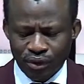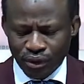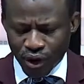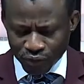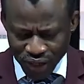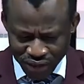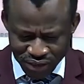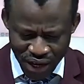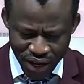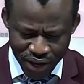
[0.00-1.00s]
of
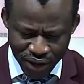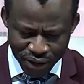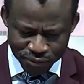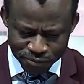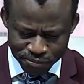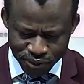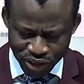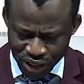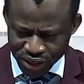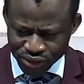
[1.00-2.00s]
that
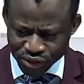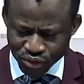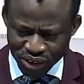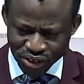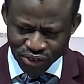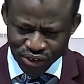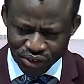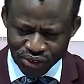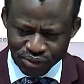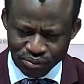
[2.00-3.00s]
Genesis 26,